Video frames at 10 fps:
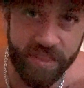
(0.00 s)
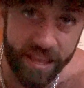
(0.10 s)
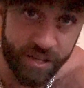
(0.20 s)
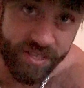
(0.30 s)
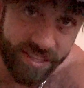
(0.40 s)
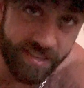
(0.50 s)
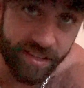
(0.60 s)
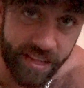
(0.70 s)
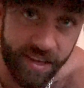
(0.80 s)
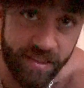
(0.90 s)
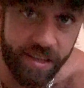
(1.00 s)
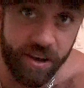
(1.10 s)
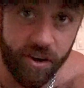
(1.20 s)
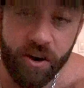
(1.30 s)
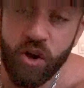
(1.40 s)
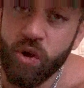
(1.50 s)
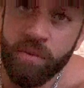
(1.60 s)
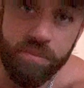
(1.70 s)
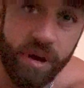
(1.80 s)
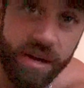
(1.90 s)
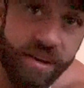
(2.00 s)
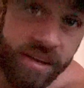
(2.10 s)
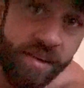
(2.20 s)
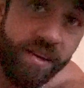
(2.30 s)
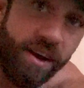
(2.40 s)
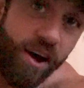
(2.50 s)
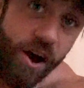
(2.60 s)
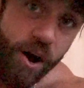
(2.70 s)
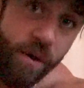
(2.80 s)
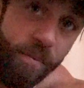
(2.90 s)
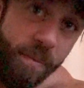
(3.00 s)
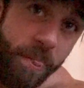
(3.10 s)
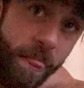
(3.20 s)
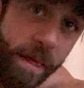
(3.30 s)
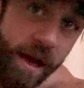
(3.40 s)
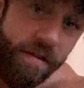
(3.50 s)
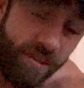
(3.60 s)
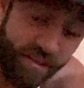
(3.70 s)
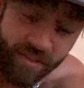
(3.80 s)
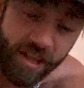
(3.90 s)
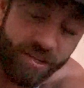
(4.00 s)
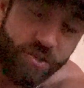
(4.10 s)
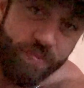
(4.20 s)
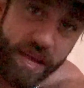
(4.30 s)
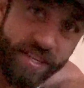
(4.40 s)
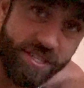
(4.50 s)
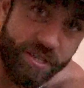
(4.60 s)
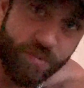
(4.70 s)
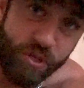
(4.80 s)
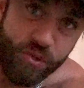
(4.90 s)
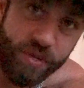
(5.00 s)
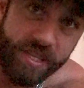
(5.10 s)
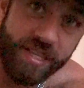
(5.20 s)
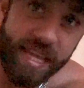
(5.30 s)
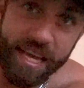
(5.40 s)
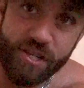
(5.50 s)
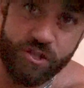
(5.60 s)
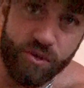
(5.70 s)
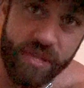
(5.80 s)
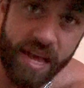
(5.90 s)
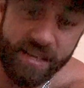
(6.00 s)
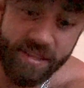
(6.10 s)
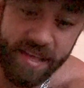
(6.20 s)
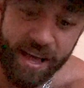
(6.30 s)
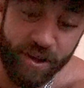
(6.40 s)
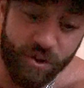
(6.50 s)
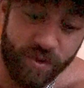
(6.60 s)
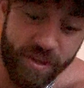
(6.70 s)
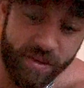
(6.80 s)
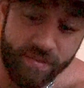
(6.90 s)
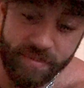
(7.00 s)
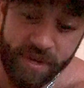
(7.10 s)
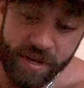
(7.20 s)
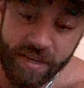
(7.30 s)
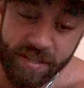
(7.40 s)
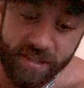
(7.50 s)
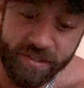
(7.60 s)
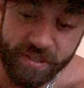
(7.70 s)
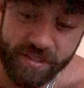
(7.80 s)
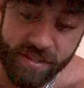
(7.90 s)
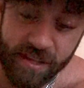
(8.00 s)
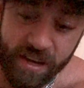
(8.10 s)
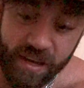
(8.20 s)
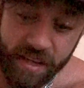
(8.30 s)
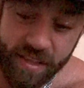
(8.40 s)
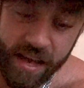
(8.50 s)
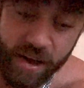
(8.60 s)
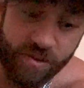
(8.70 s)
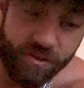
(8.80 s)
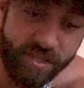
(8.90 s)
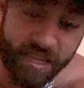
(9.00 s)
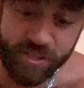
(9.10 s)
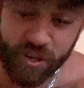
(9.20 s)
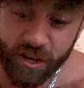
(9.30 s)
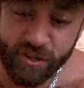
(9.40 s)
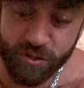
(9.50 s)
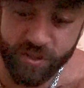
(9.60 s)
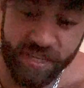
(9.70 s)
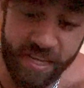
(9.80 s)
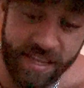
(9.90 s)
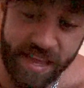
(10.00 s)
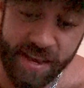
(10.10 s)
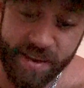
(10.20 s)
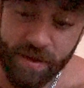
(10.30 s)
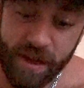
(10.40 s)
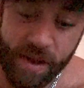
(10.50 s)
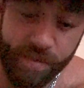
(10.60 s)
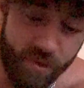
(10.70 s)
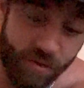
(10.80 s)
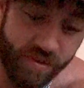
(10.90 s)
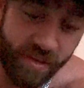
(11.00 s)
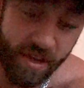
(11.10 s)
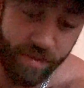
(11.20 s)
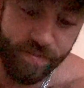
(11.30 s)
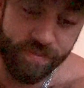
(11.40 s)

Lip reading: they can see the link there. But I leave a lot of spaces between the links so that the algorithm doesn't allow TikTok to see that I'm using a